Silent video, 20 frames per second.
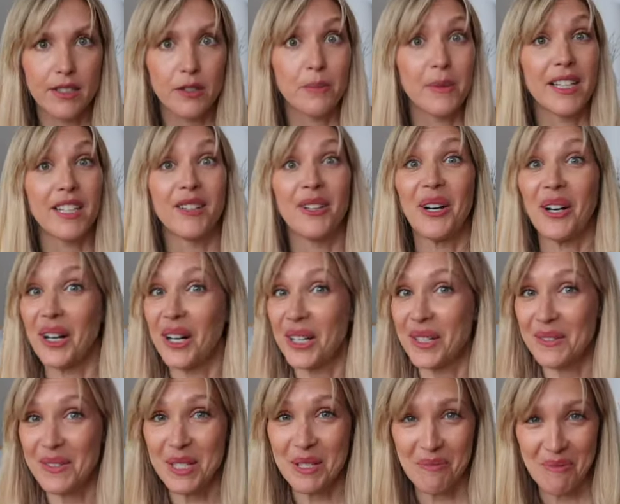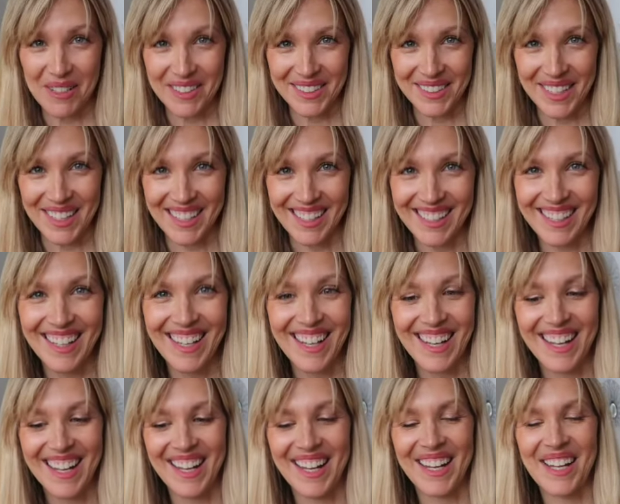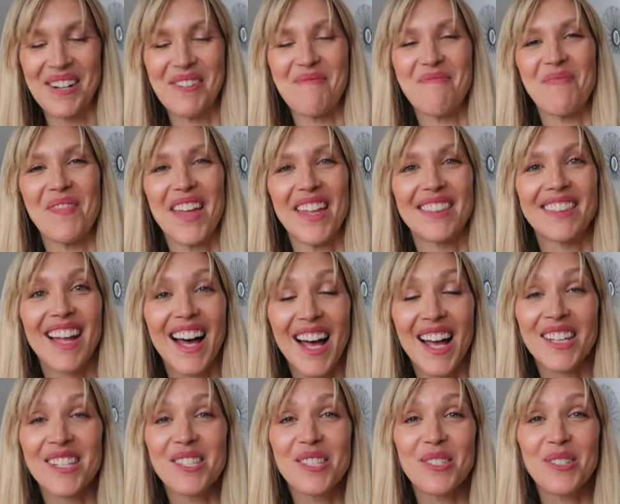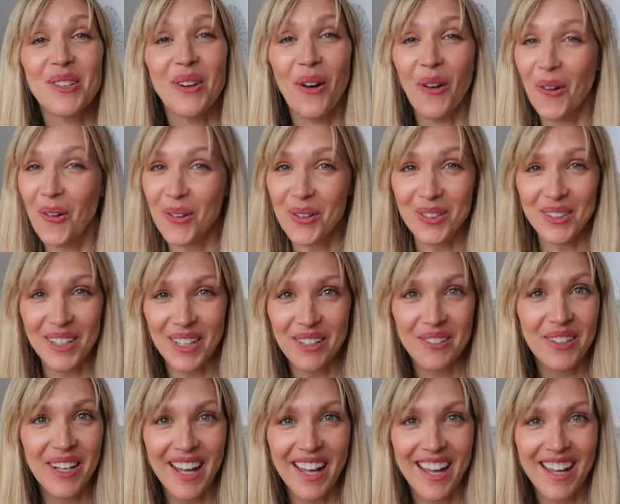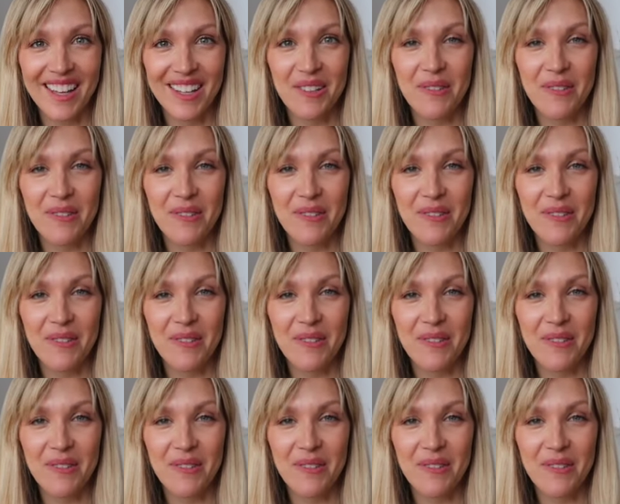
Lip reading: There'll be a lot of spilling, and that's totally okay.